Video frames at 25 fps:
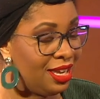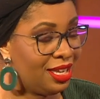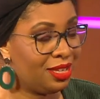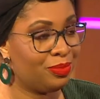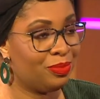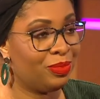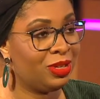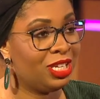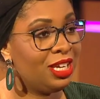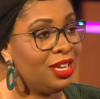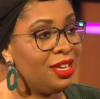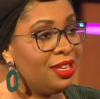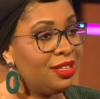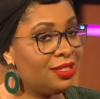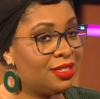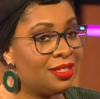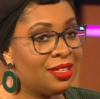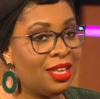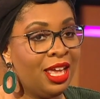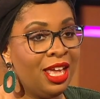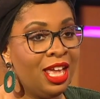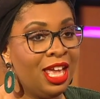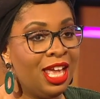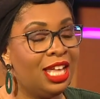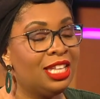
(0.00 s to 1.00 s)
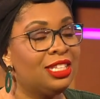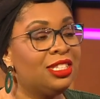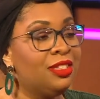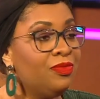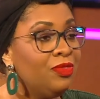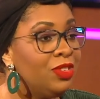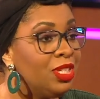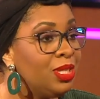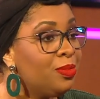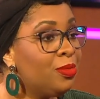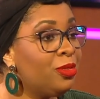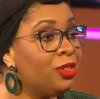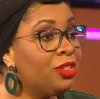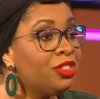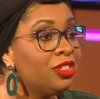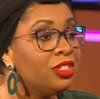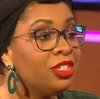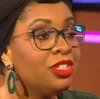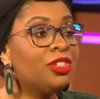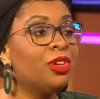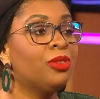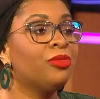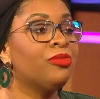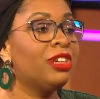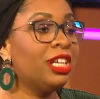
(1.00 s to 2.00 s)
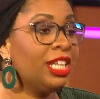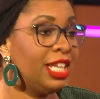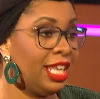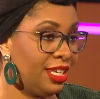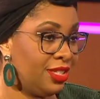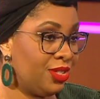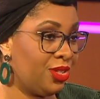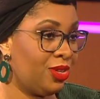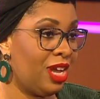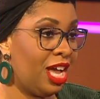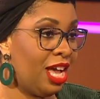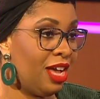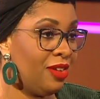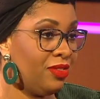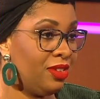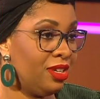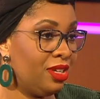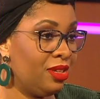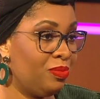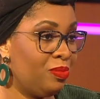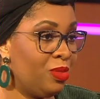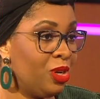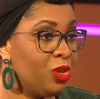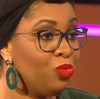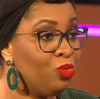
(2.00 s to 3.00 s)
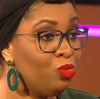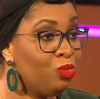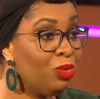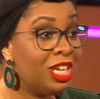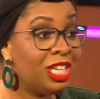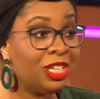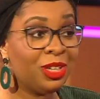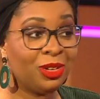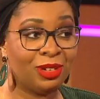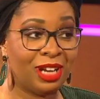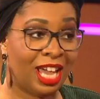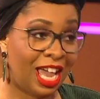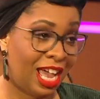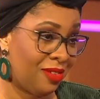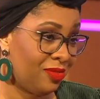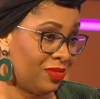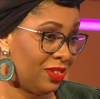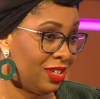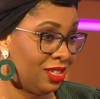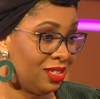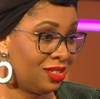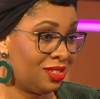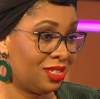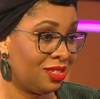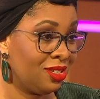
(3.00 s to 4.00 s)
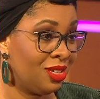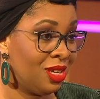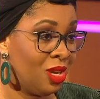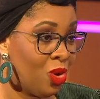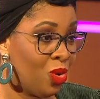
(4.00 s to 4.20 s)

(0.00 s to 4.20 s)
And because it's invisible, you don't realize you have it. But we don't have it.